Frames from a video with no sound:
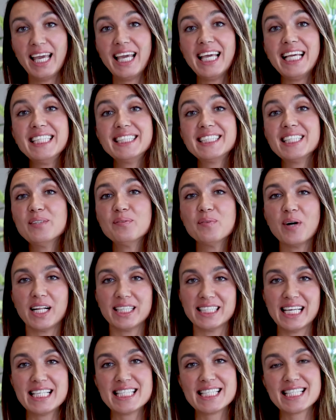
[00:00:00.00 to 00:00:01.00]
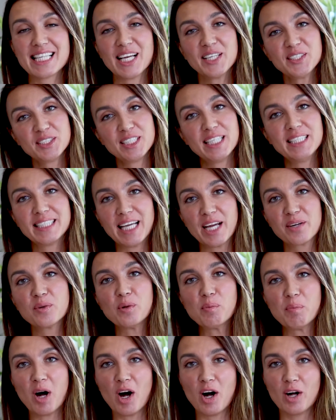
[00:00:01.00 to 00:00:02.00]
Eating well is such an integral
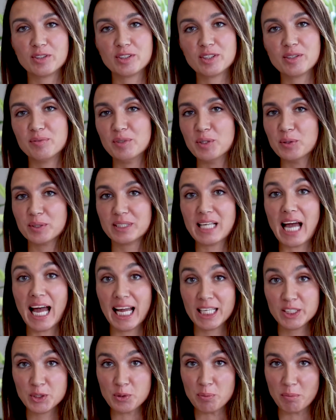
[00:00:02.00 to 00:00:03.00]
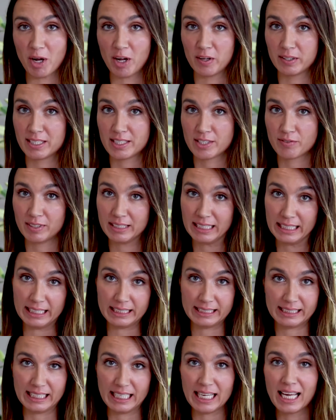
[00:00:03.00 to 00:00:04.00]
part of yours and your partner's
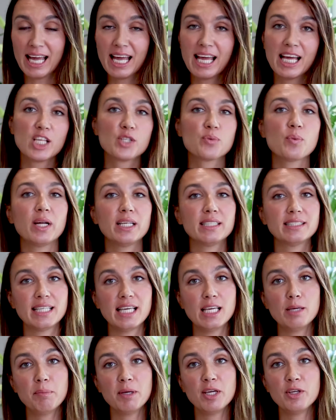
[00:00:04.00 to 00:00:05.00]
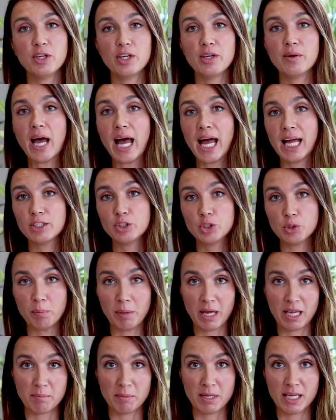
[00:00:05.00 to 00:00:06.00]
fertility, as well as keeping you and your
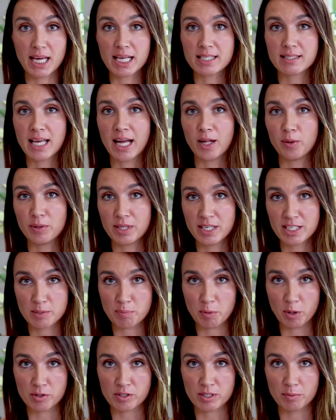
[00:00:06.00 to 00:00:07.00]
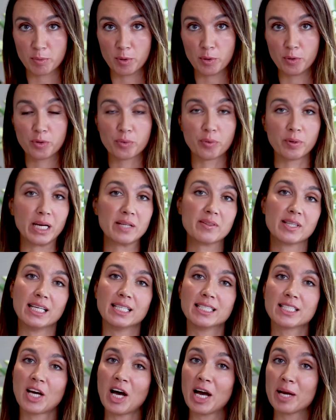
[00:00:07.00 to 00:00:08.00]
baby as healthy as possible throughout the
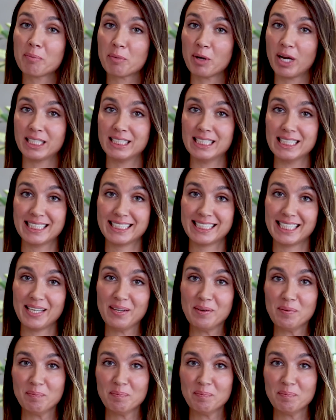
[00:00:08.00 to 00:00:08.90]
entire pregnancy.